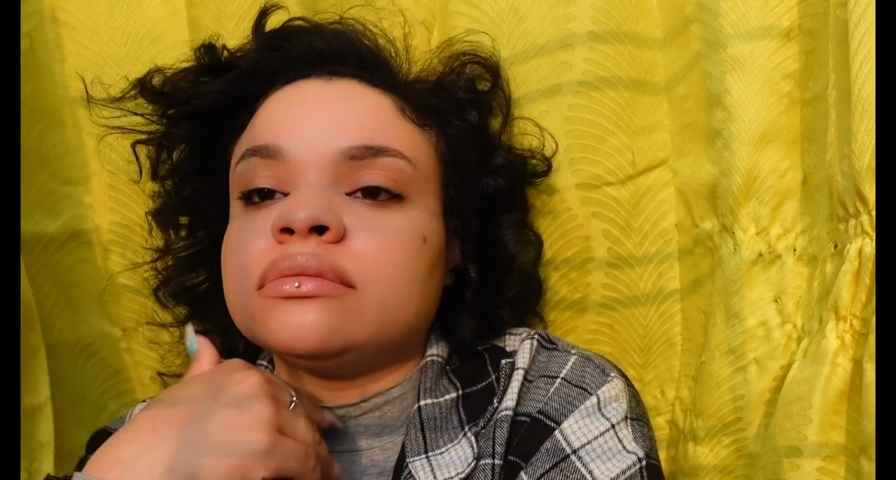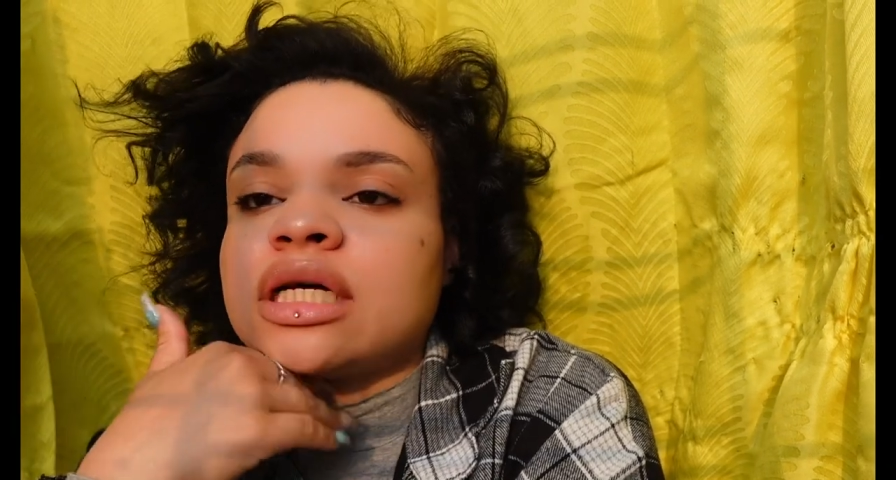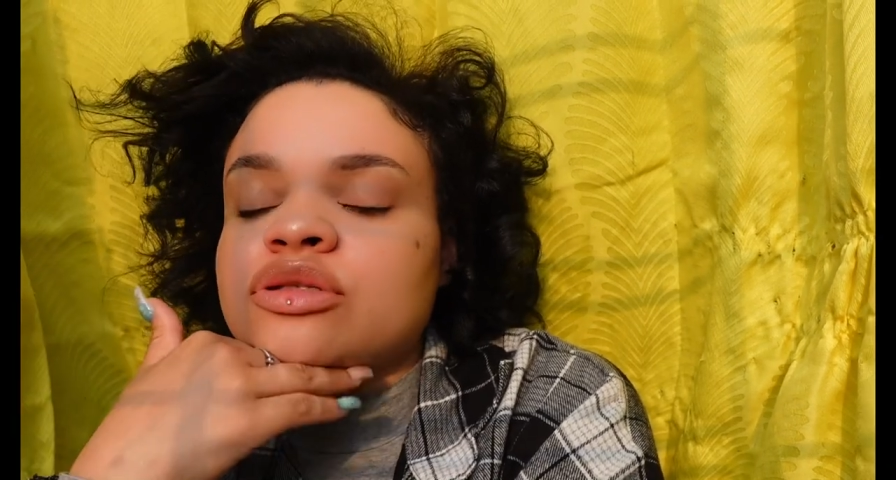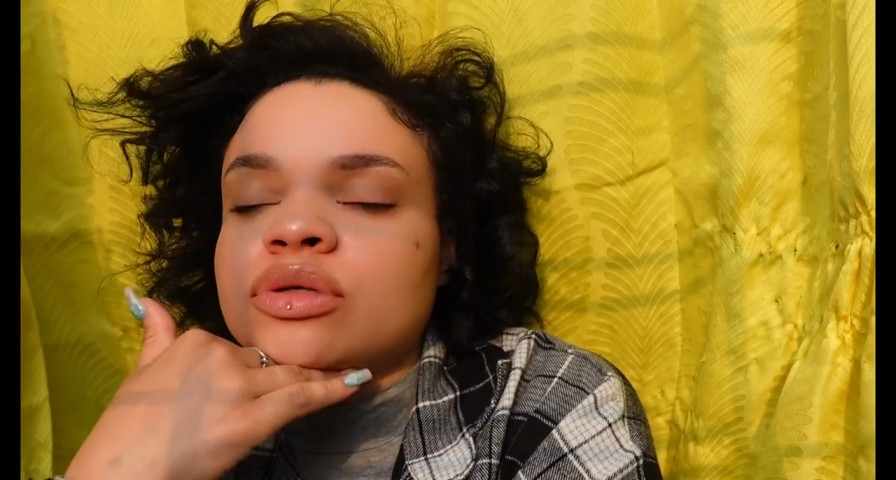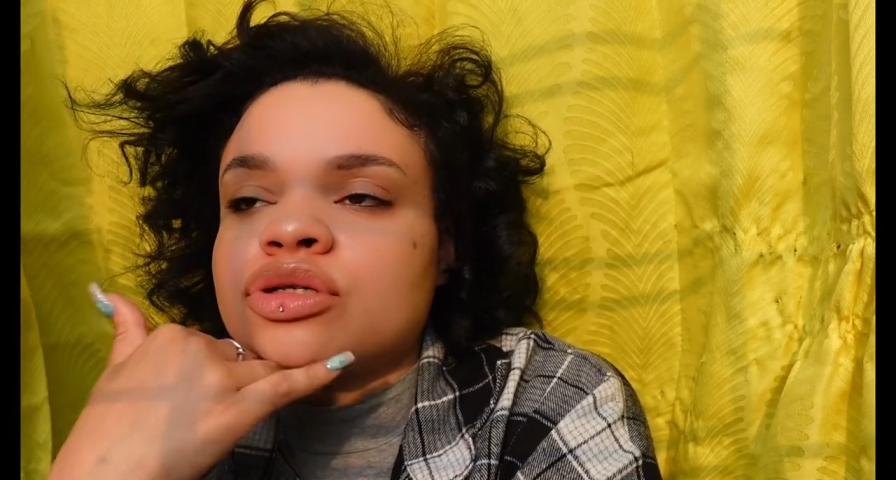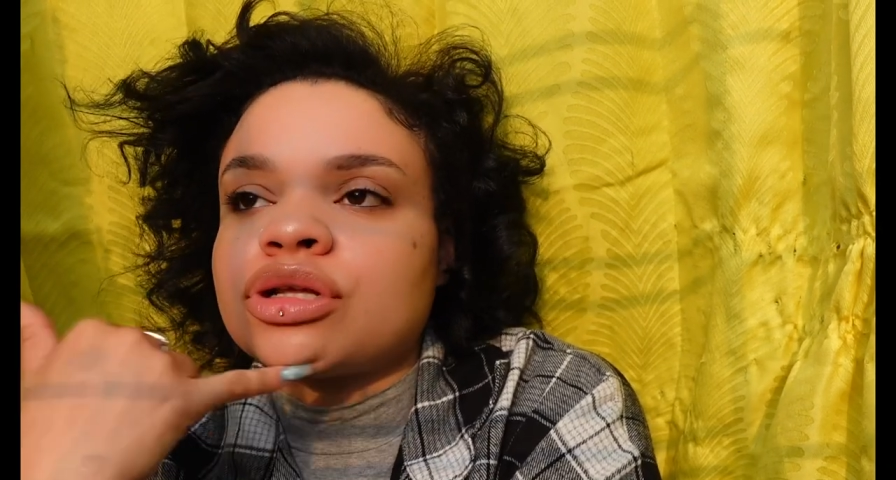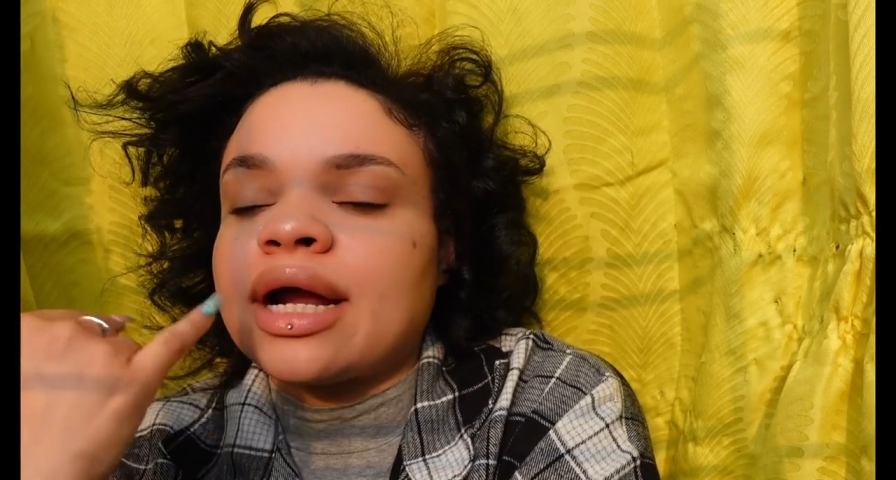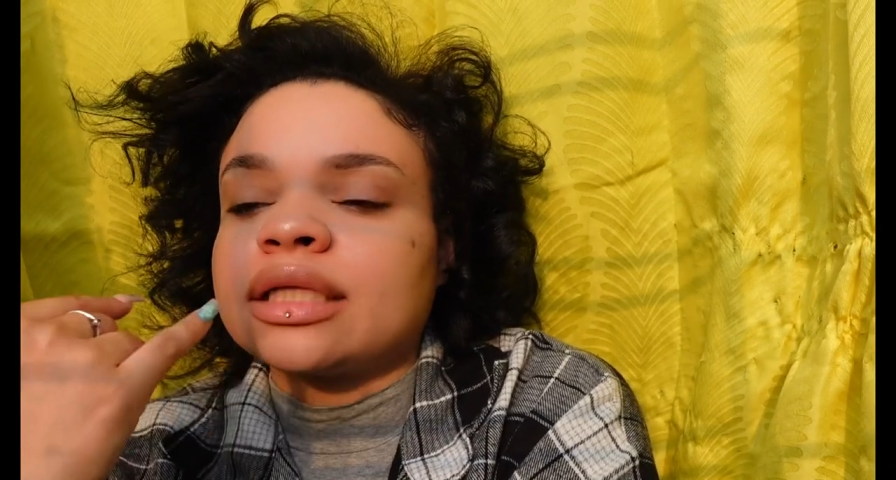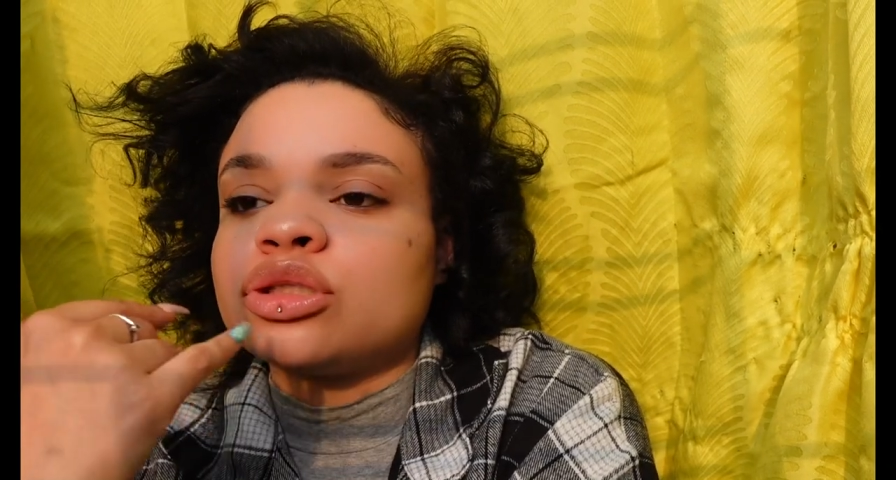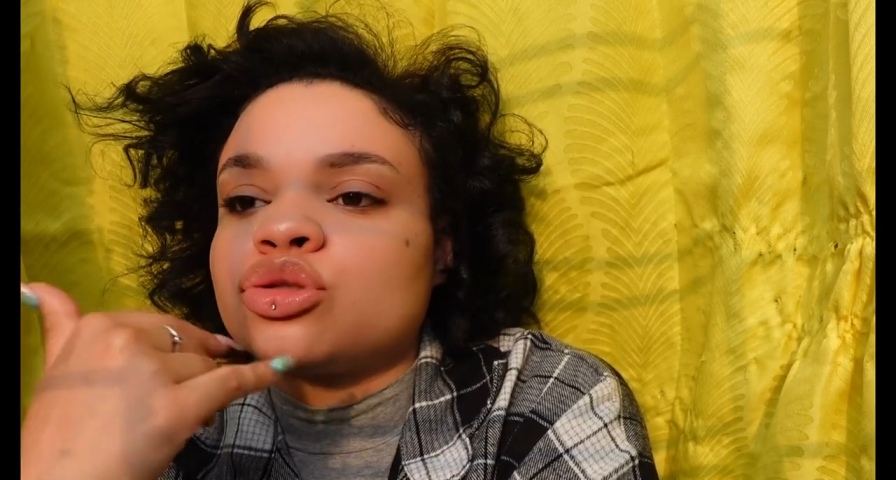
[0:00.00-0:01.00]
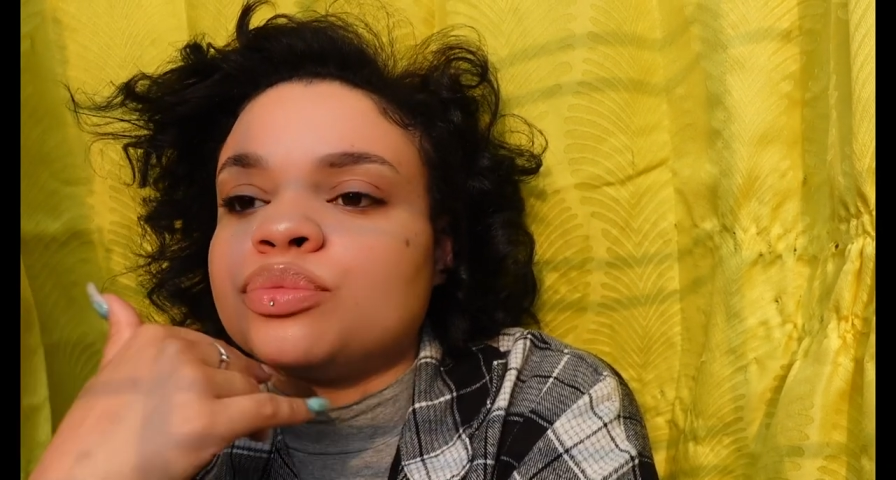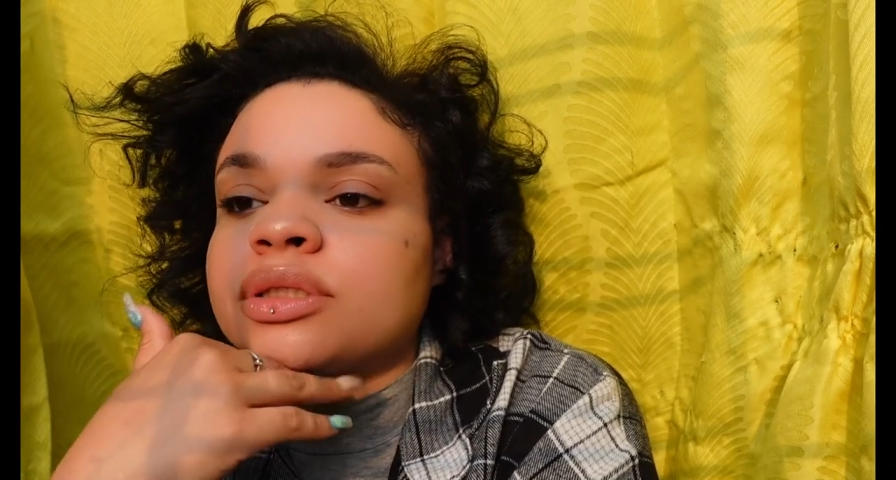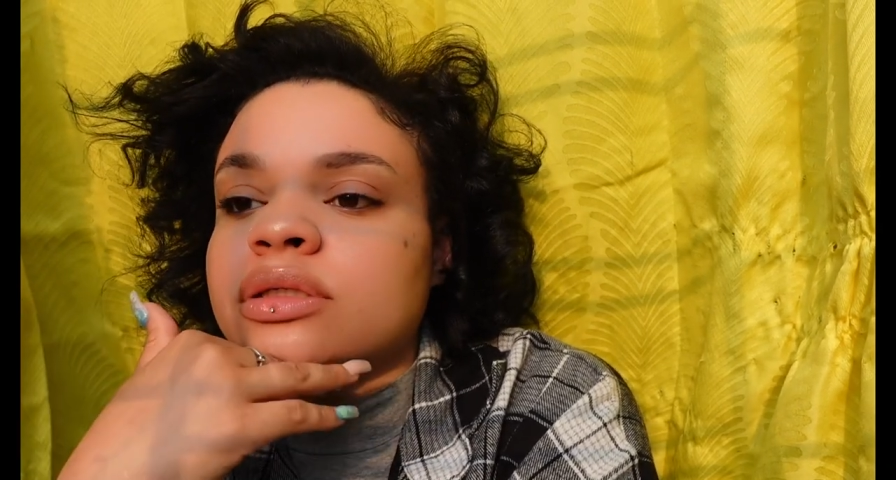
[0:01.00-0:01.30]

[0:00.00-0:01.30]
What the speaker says: that's when they'll start acting stupid.